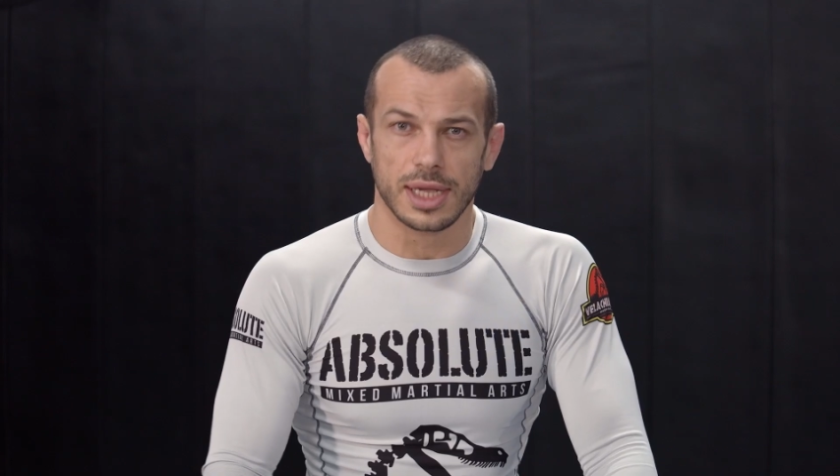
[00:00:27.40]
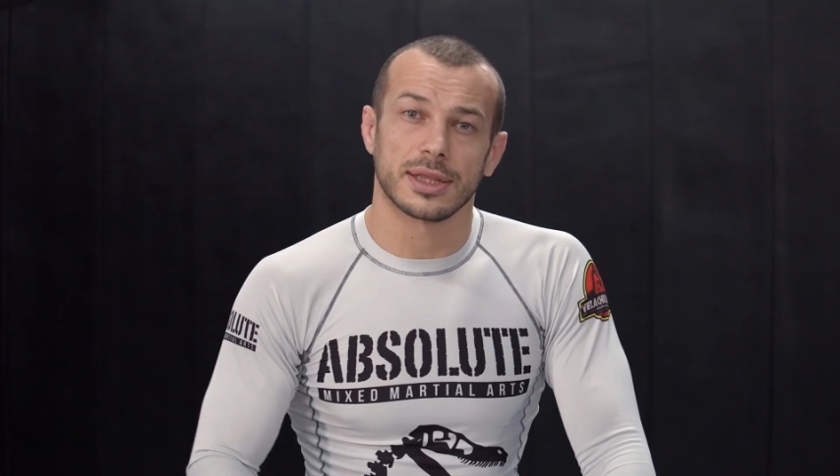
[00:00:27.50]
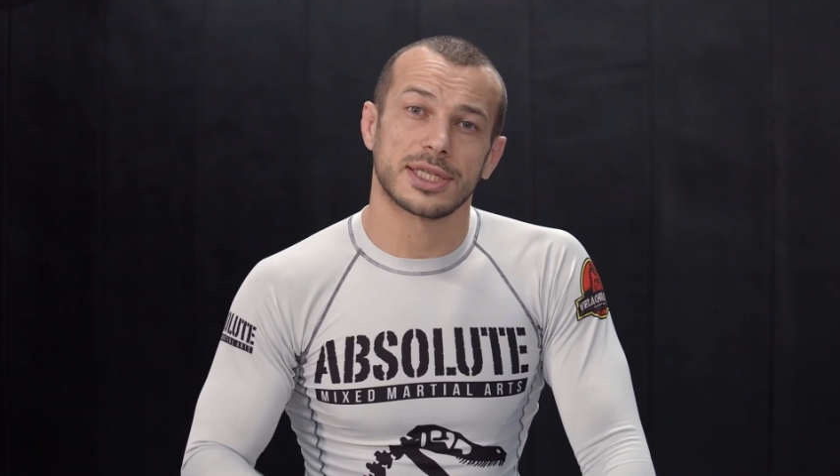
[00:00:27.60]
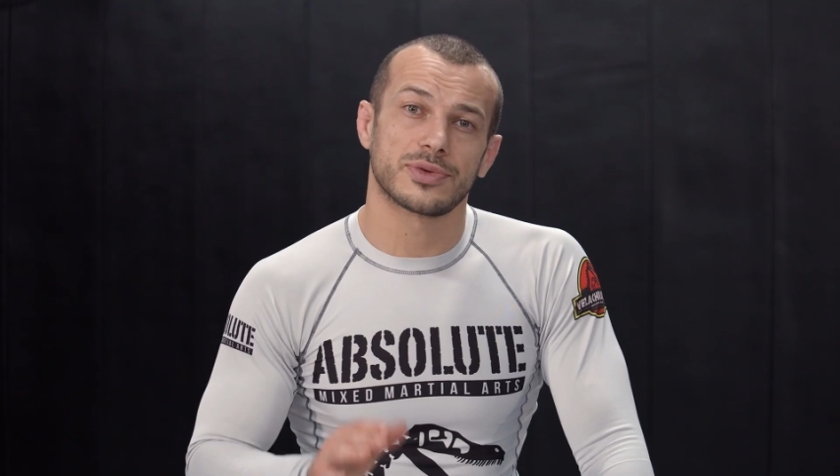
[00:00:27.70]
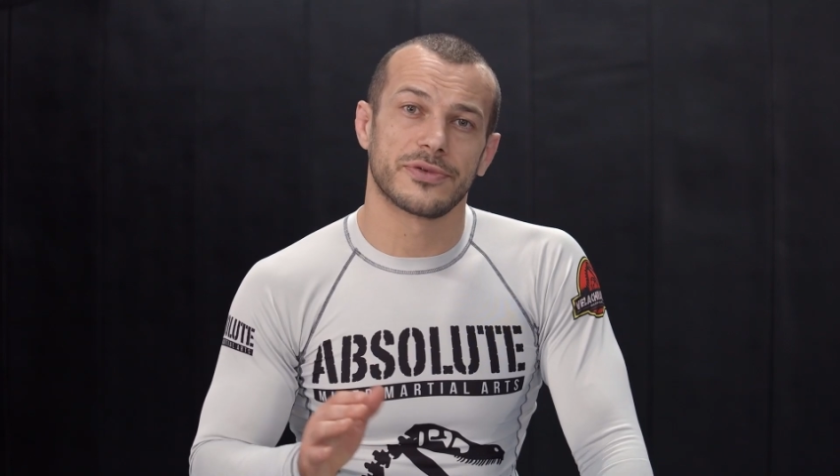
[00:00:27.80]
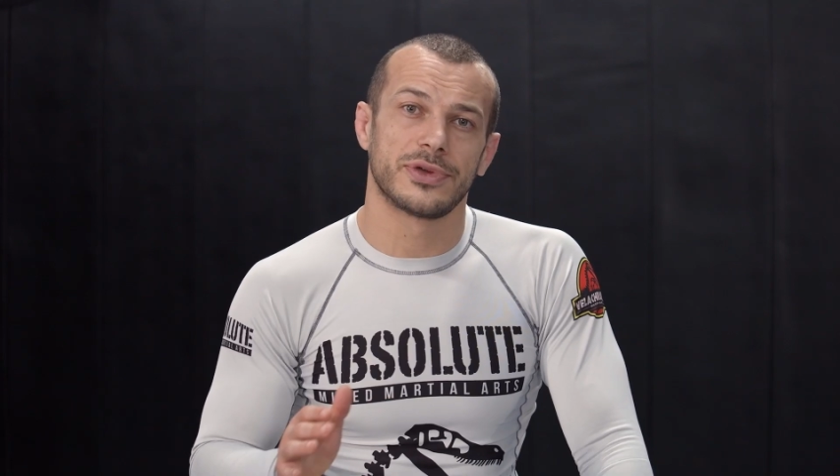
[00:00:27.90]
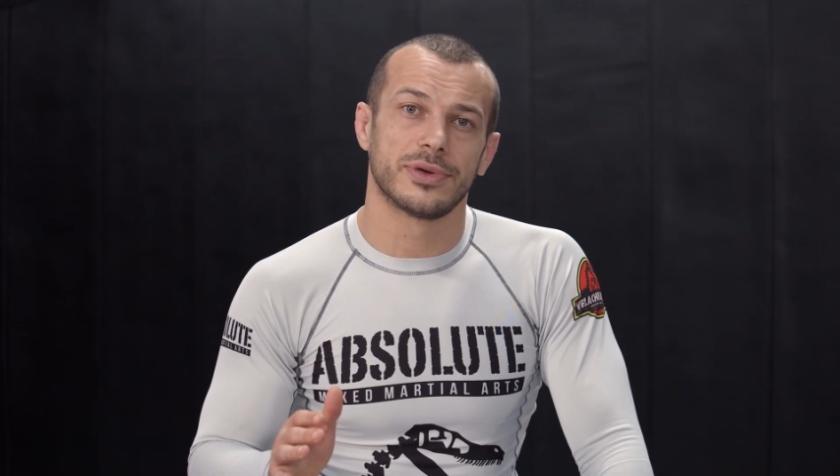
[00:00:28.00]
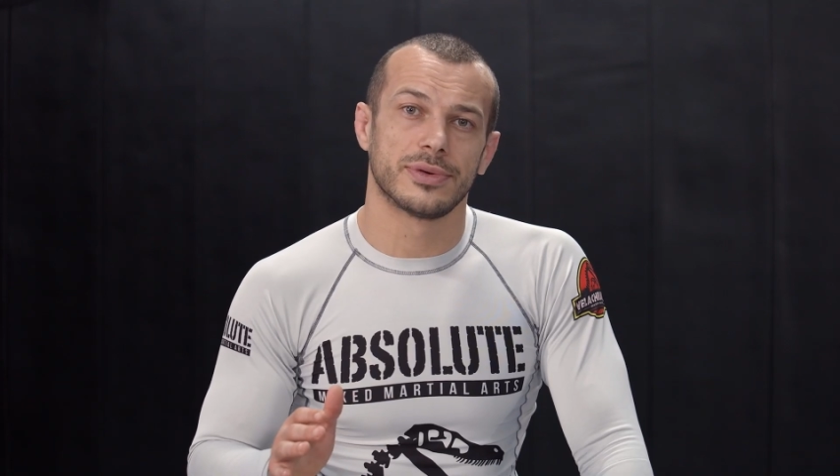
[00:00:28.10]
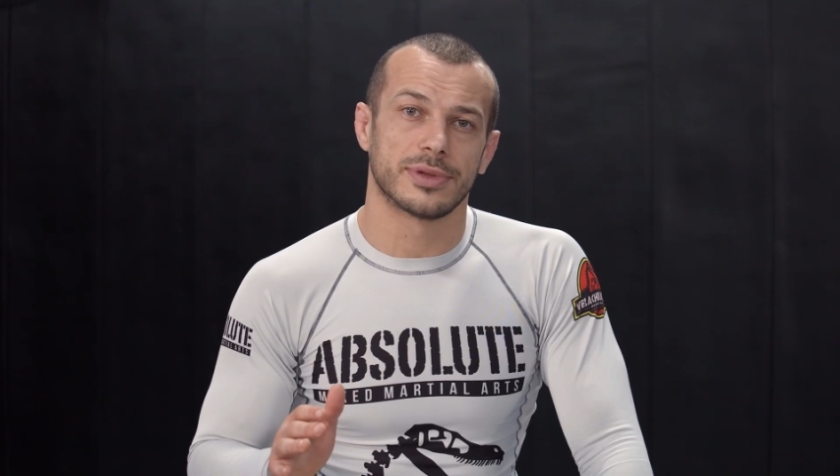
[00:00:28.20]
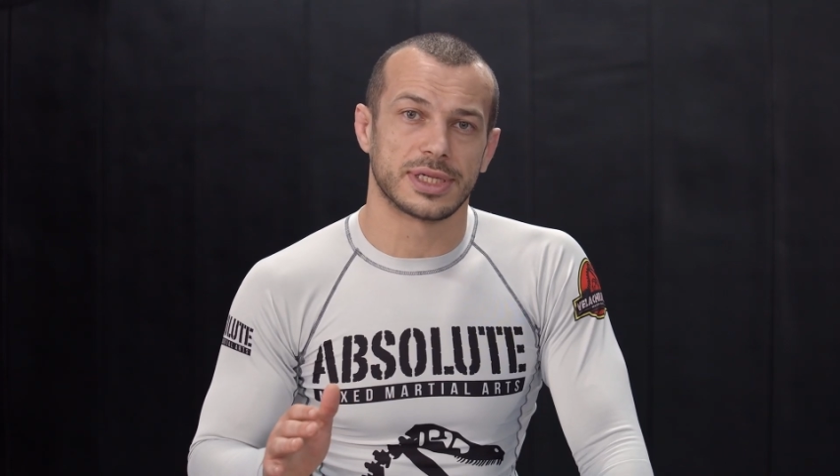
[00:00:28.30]
Let's
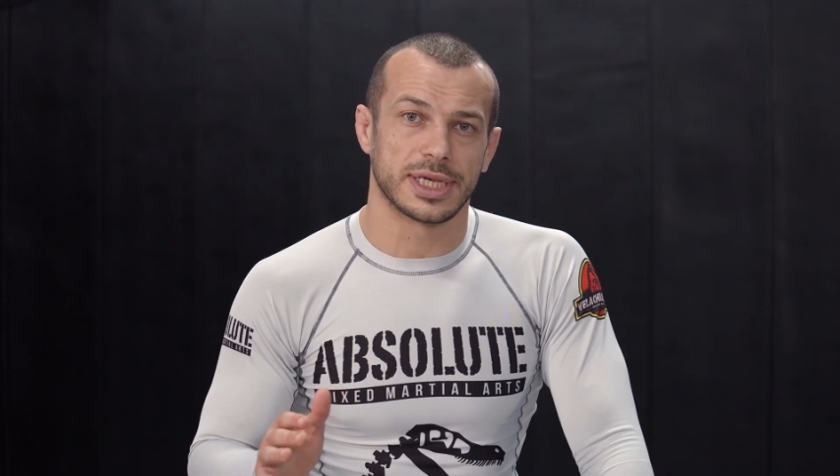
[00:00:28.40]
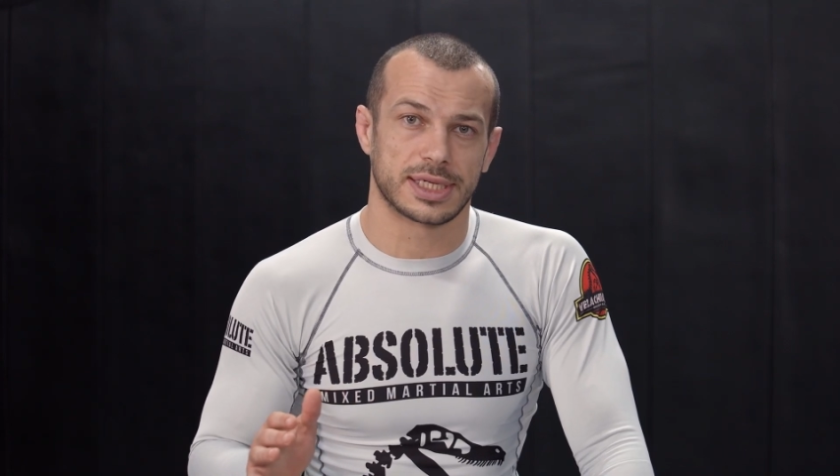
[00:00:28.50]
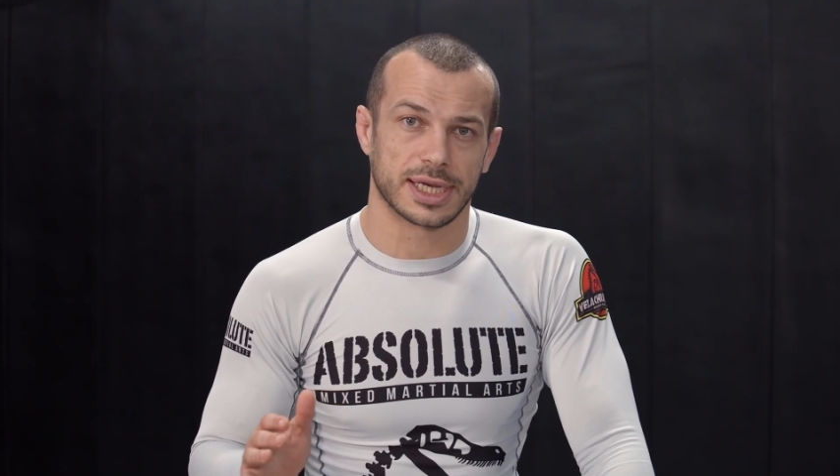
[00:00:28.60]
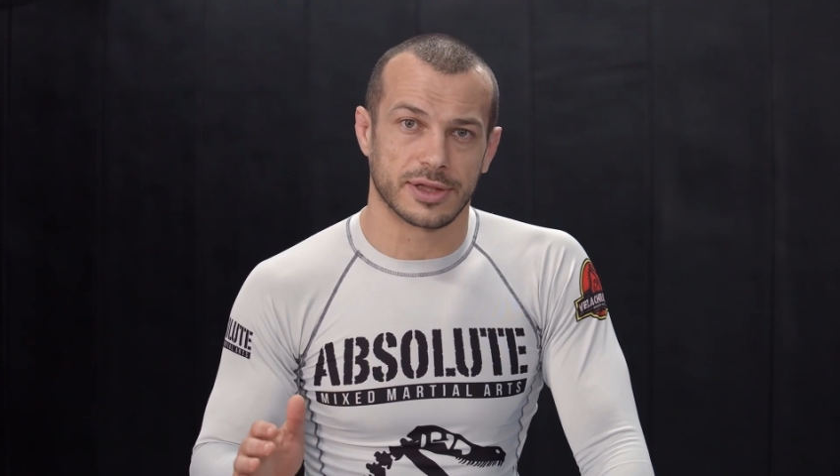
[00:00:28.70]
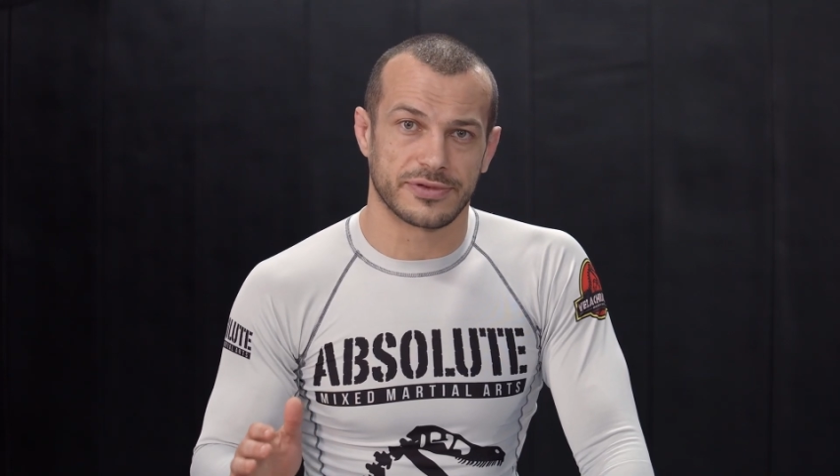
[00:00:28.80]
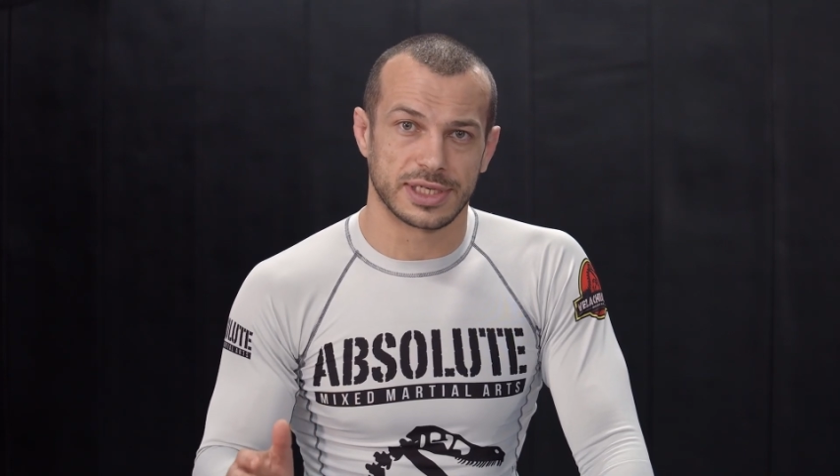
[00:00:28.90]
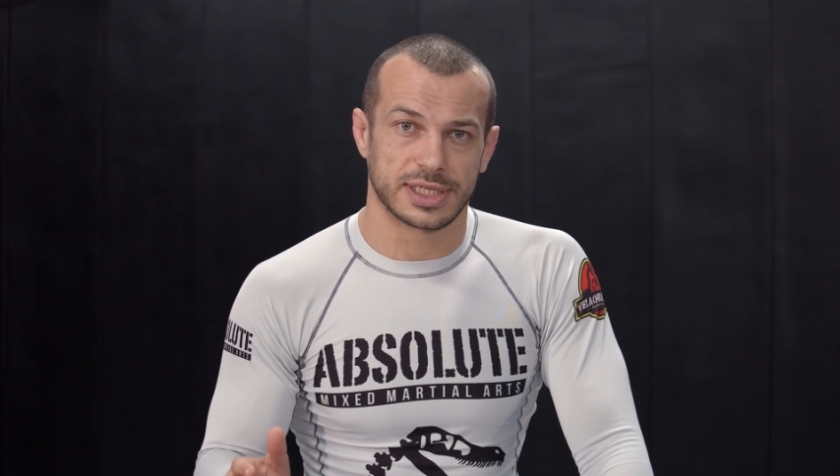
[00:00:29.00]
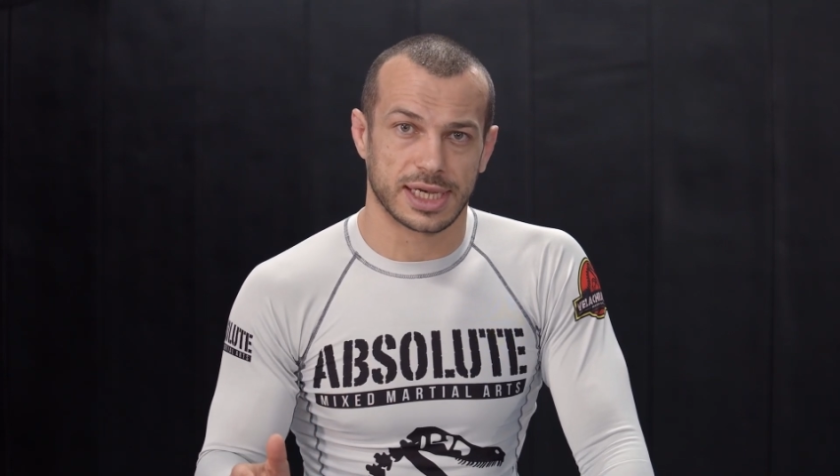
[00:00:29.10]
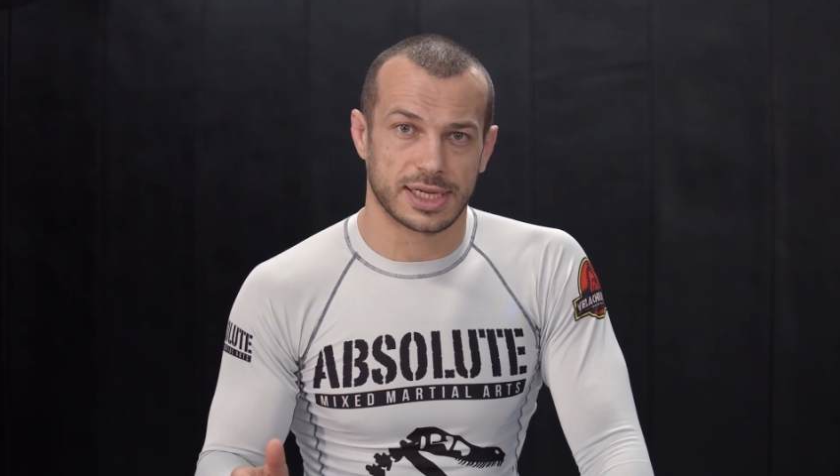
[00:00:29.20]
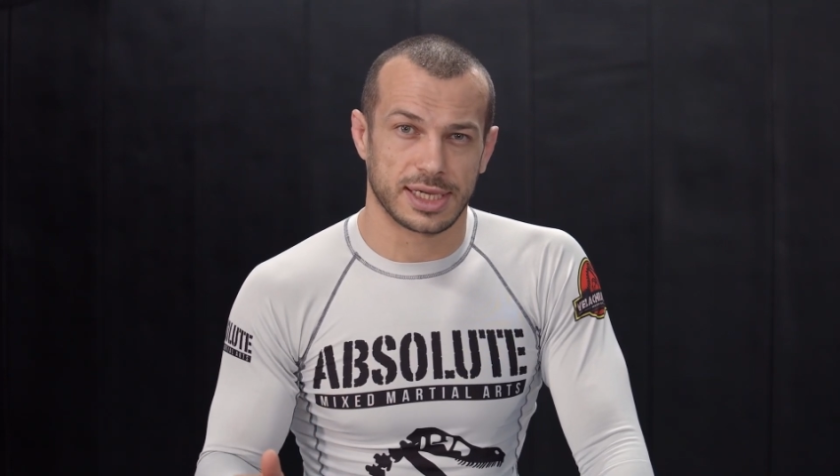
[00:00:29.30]
review the detail of these
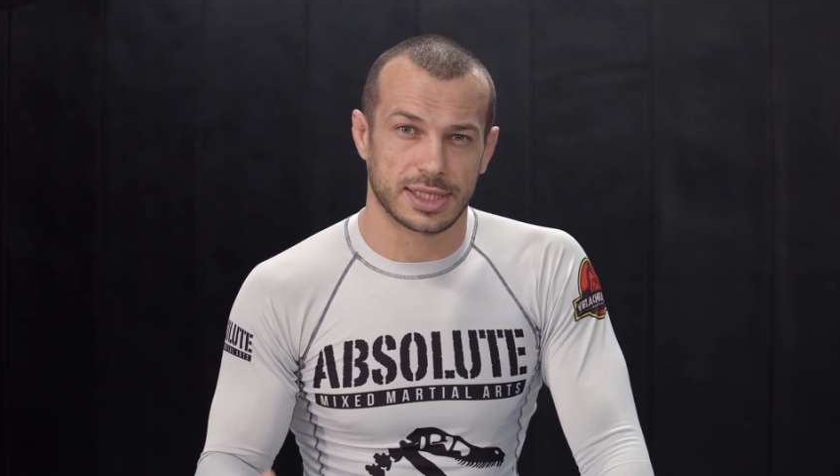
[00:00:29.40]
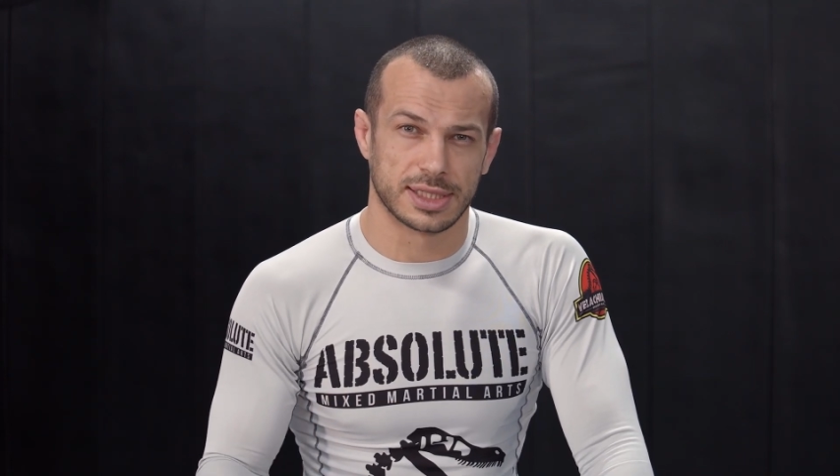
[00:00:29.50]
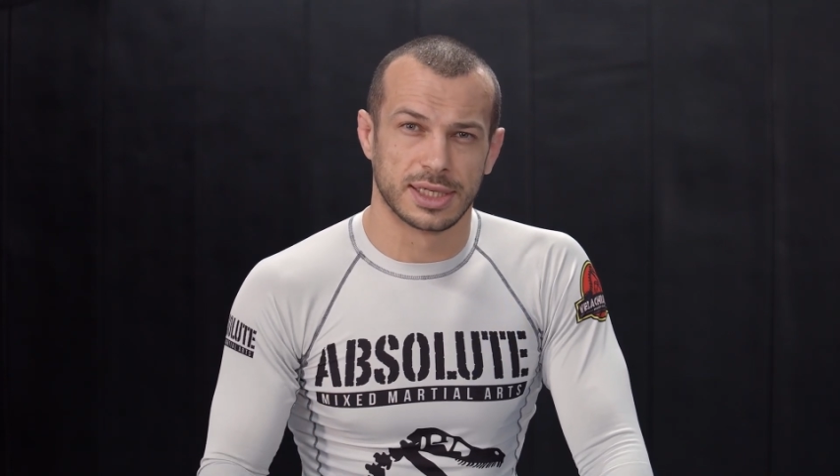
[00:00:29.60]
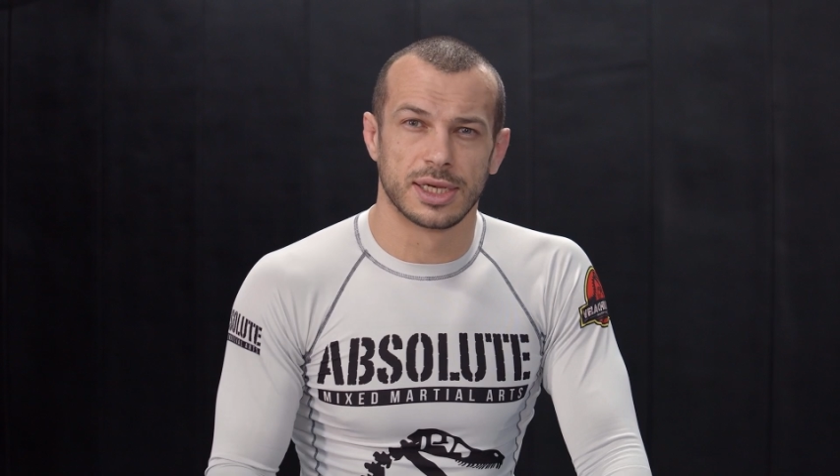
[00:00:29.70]
techniques.